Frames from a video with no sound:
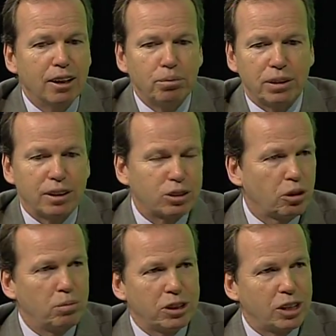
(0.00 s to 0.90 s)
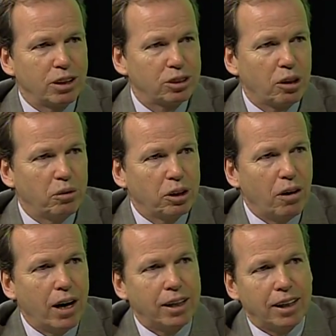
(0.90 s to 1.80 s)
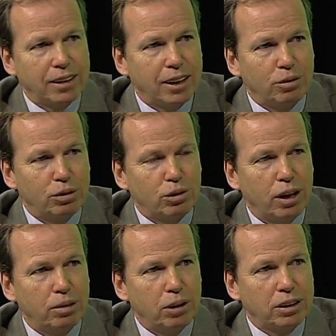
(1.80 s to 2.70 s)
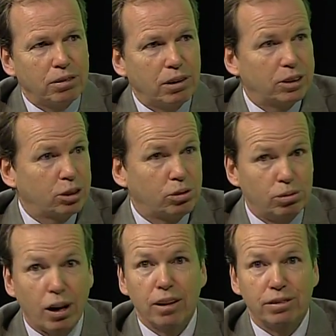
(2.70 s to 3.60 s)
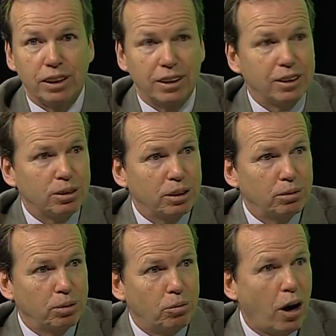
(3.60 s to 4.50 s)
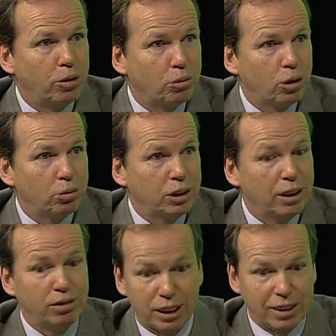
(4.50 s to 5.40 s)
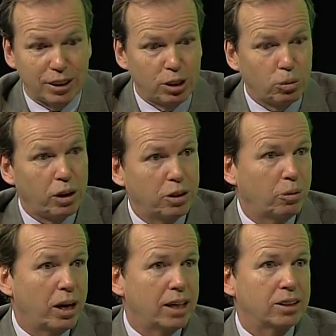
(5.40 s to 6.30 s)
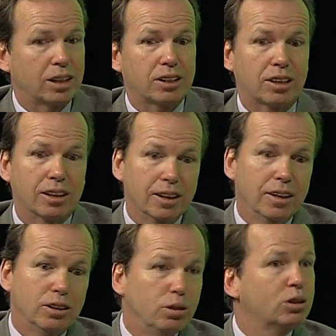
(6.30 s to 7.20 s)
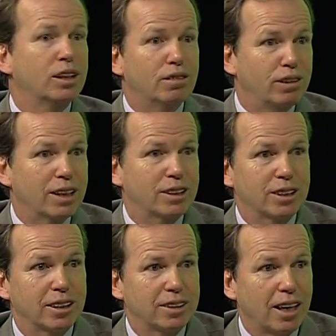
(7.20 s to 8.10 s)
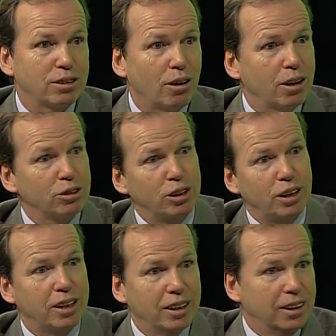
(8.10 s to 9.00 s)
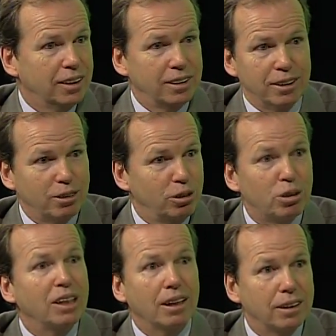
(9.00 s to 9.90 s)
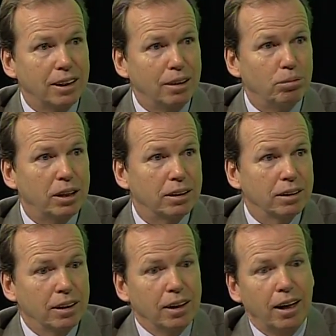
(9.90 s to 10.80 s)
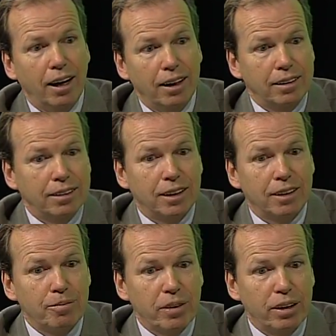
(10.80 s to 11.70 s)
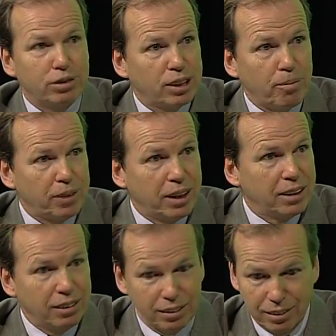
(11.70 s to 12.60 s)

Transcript: But there's so much else going on, and I think we've tried to make the registry relevant in the modern world we live in. And this is one of the ways, is to use the advances in technology that, you can get an email, and if something,